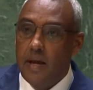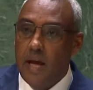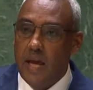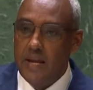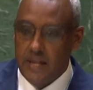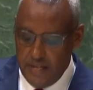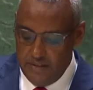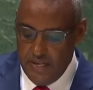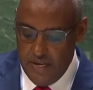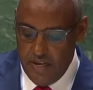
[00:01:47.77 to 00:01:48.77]

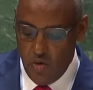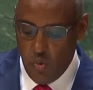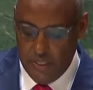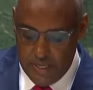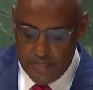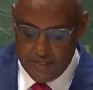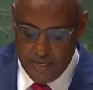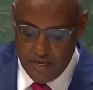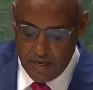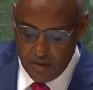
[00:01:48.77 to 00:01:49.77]
increasingly
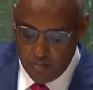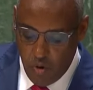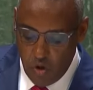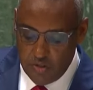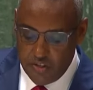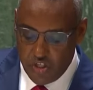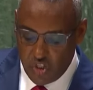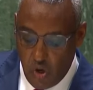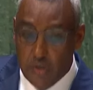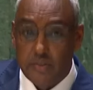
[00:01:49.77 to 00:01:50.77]
witnessing policy
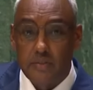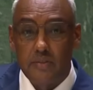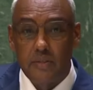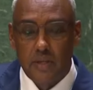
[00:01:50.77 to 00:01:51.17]
choices